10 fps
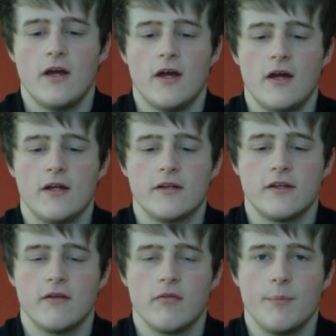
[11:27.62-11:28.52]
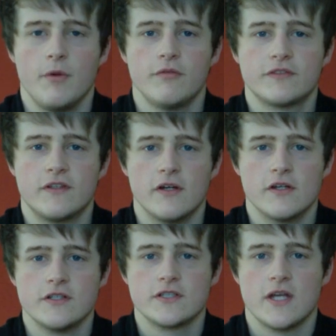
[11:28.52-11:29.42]
and it removes
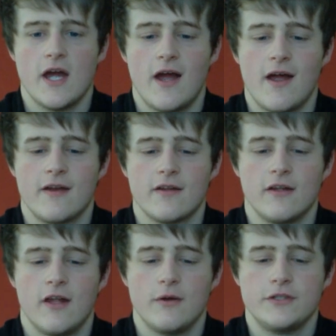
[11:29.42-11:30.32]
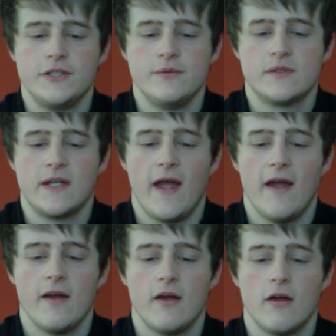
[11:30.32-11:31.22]
those and allows you to
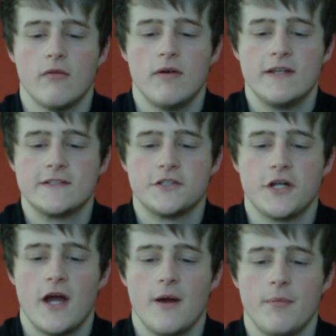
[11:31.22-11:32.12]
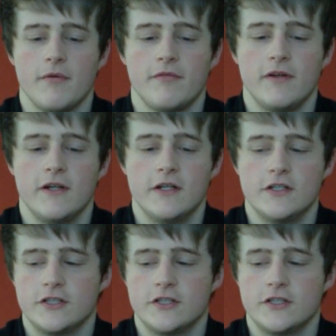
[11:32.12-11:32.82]
get a razor sharp finish.